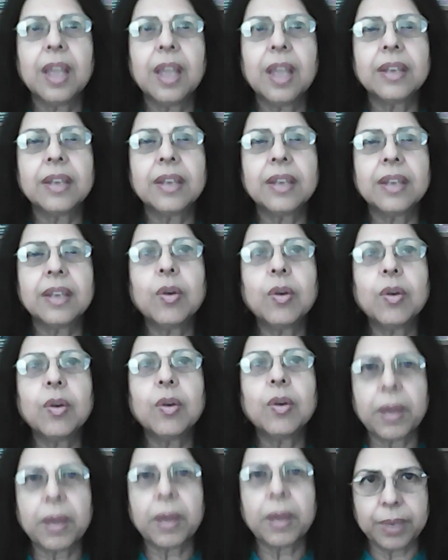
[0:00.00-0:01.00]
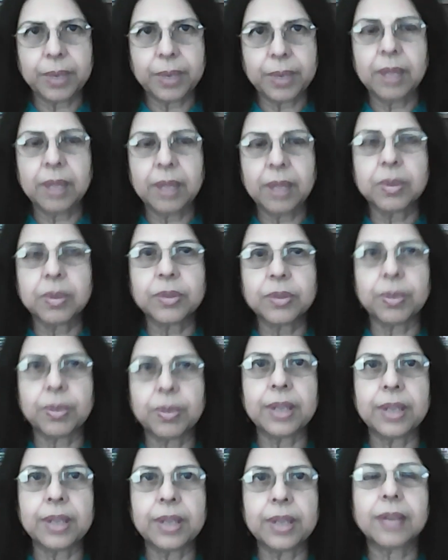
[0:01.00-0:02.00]
And I hope I've been able to
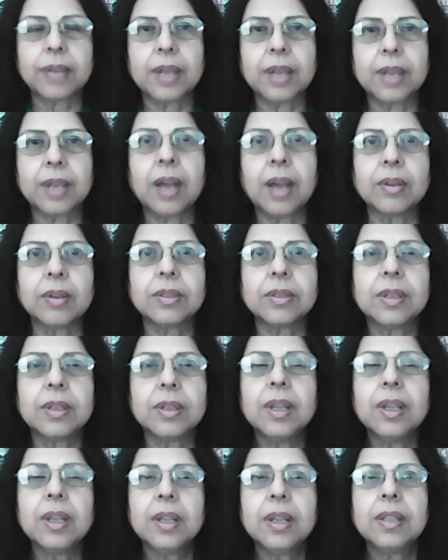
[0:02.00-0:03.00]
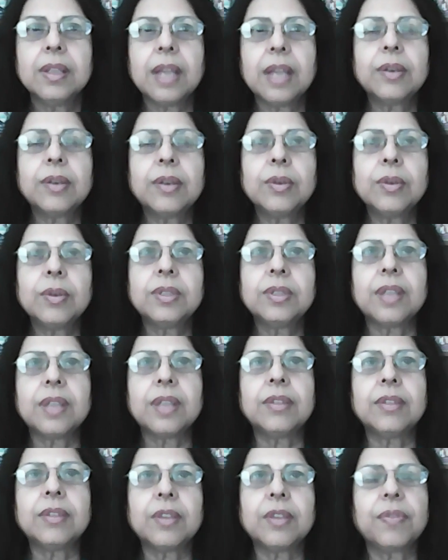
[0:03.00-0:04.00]
bring that out. That whole
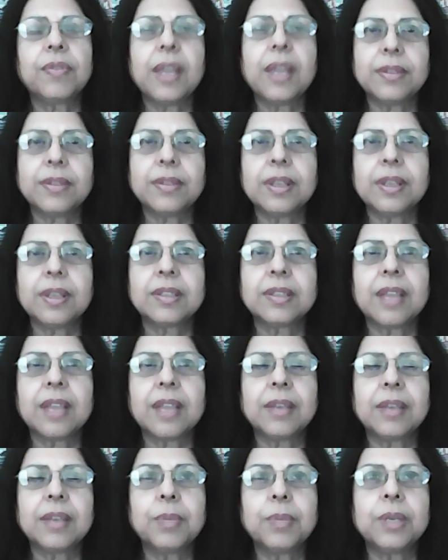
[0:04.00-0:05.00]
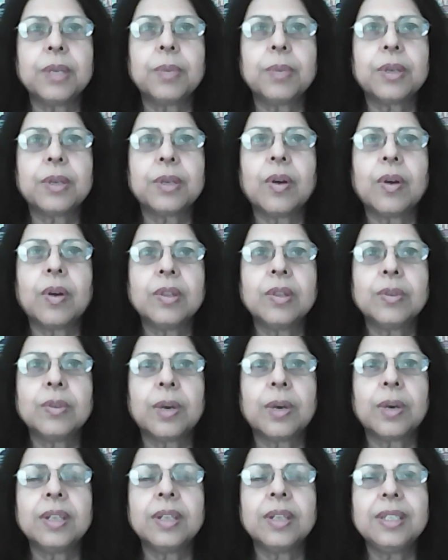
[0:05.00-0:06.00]
sense of, yes, excitement, but
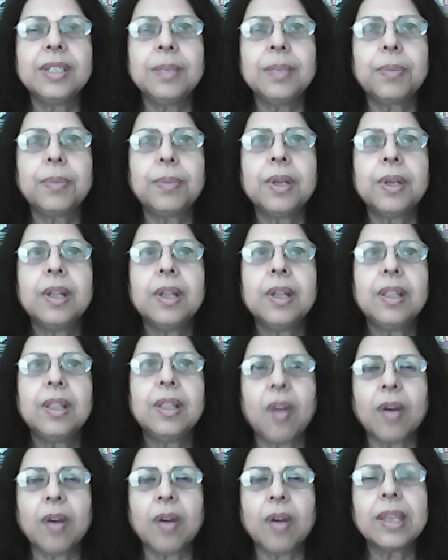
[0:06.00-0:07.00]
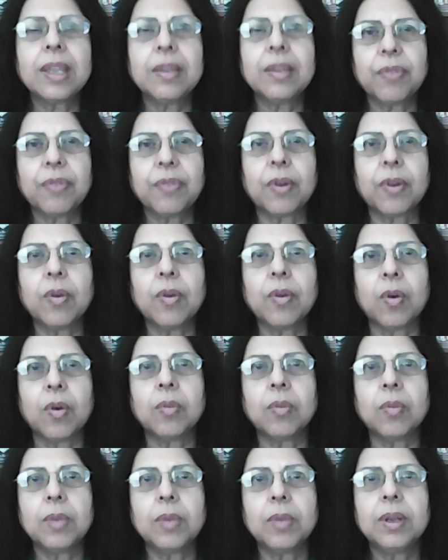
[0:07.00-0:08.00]
also a deep longing for
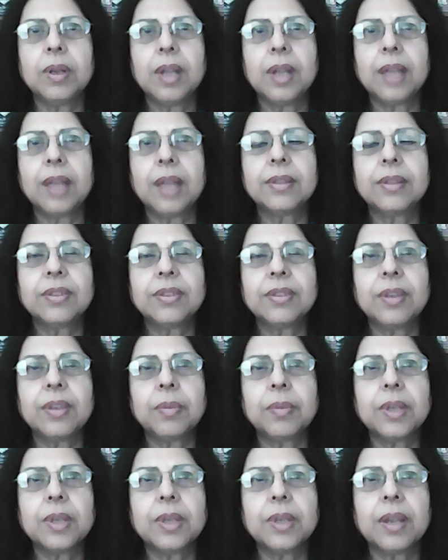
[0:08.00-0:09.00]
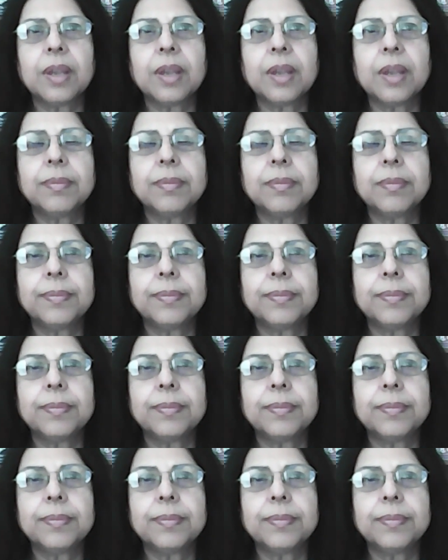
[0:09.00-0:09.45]
home at the same time.